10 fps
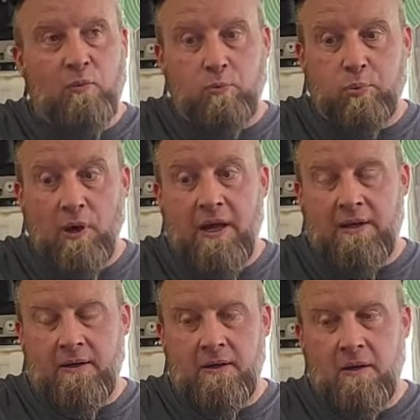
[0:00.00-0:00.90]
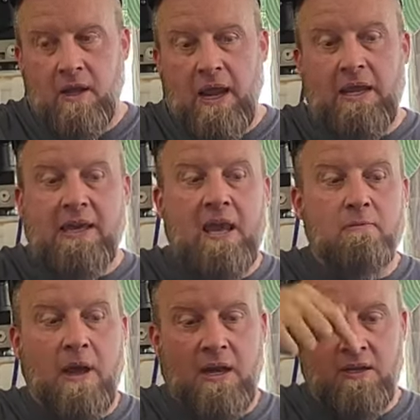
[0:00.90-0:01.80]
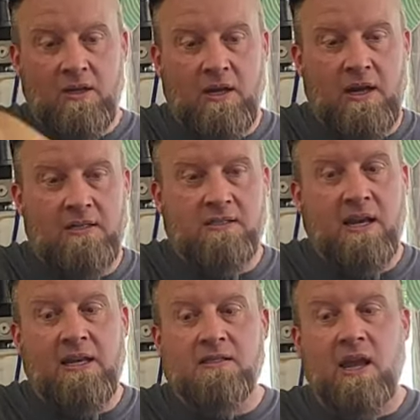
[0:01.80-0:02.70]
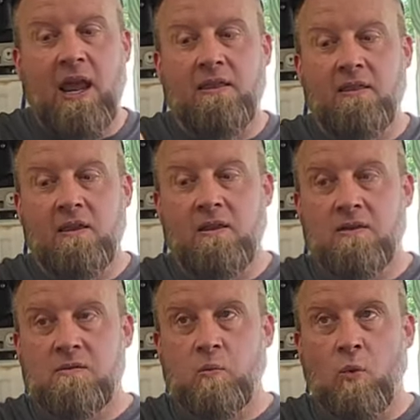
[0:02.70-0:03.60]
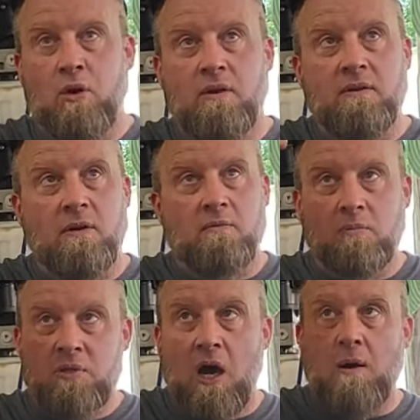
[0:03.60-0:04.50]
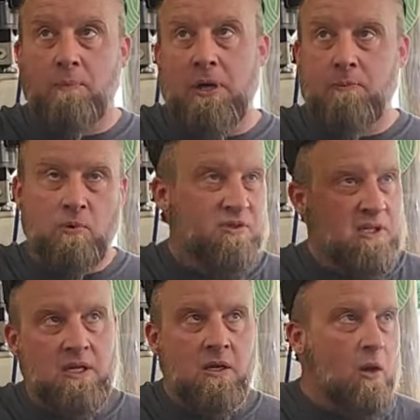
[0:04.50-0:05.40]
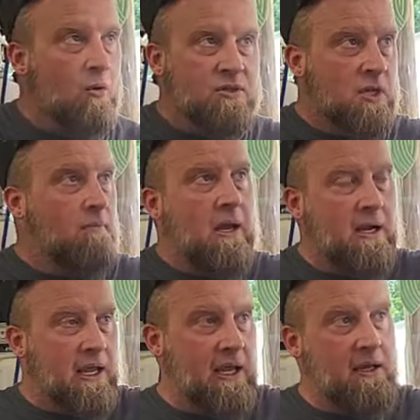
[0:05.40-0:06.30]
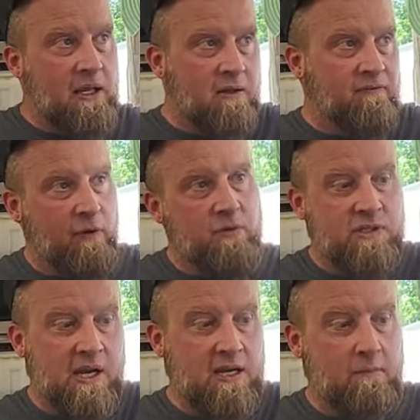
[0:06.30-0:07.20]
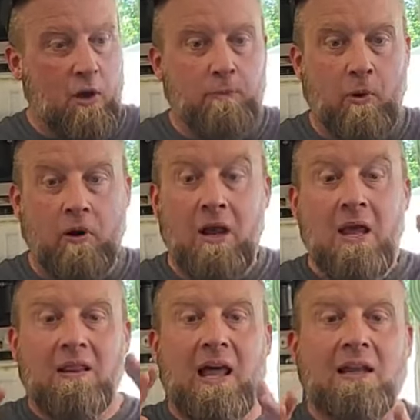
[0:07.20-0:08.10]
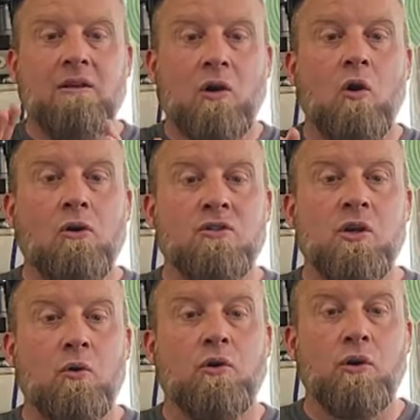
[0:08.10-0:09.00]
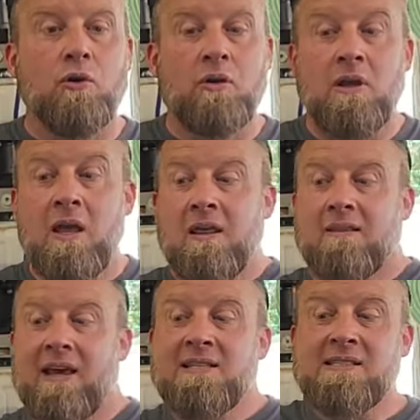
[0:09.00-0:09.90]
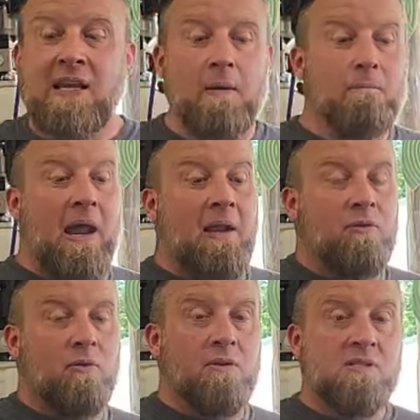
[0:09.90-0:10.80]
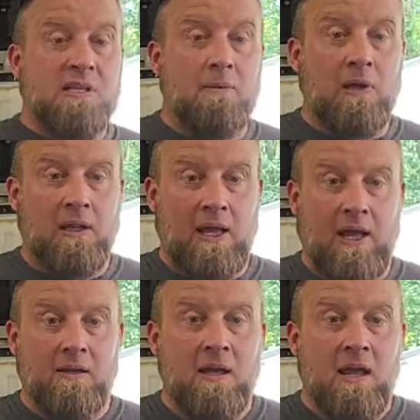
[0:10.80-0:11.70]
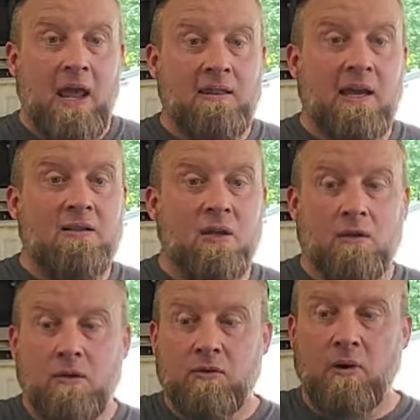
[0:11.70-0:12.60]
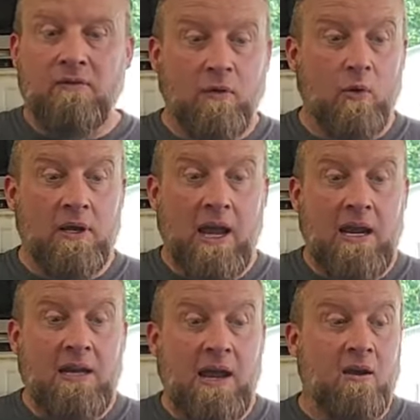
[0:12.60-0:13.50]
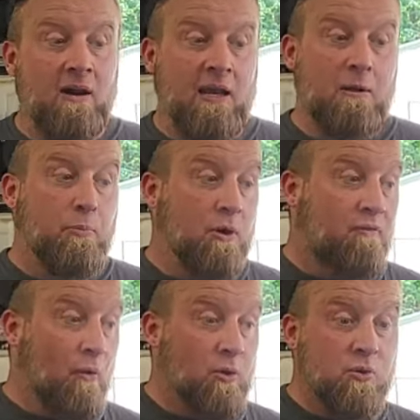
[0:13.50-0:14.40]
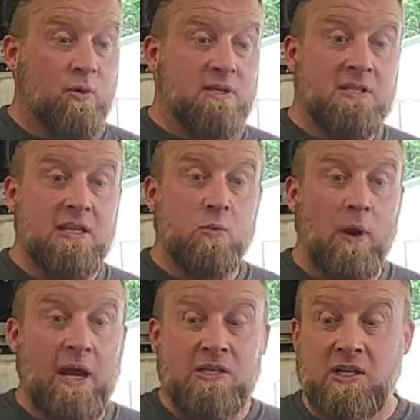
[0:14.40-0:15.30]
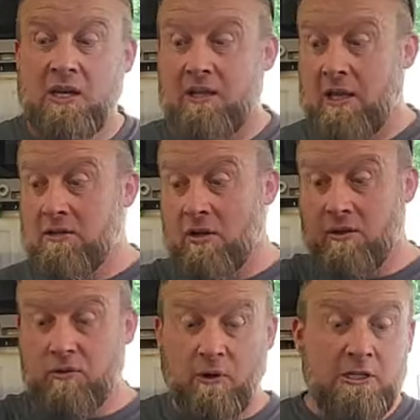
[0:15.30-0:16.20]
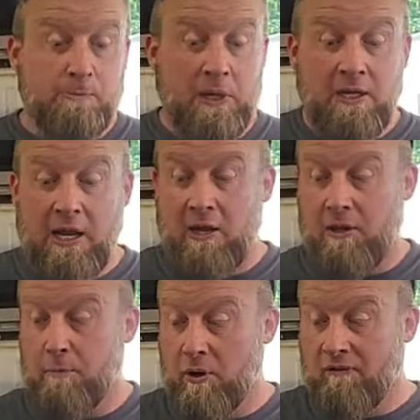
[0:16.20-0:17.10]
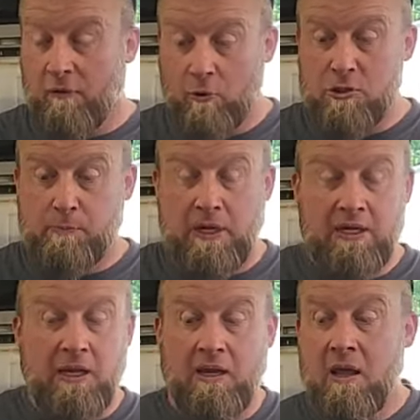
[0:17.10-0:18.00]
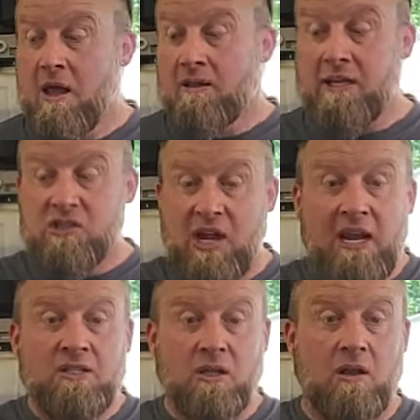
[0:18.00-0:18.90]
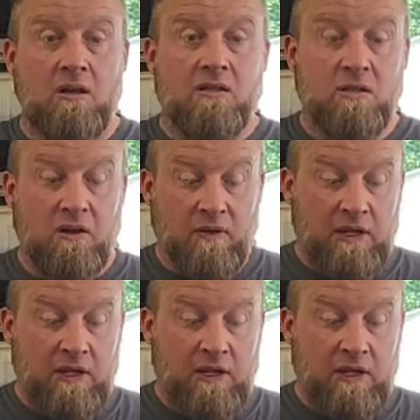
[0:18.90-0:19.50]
Britain, it came back to the United States, and then one of the top people, CEO or somebody in the food chain at Mopar, liked the car so good, they sent it back through the assembly line. And they took the 348 out and then put a 426 wedge in it. They took the 3-speed out. They put a 4-speed in it. They changed a lot of stuff.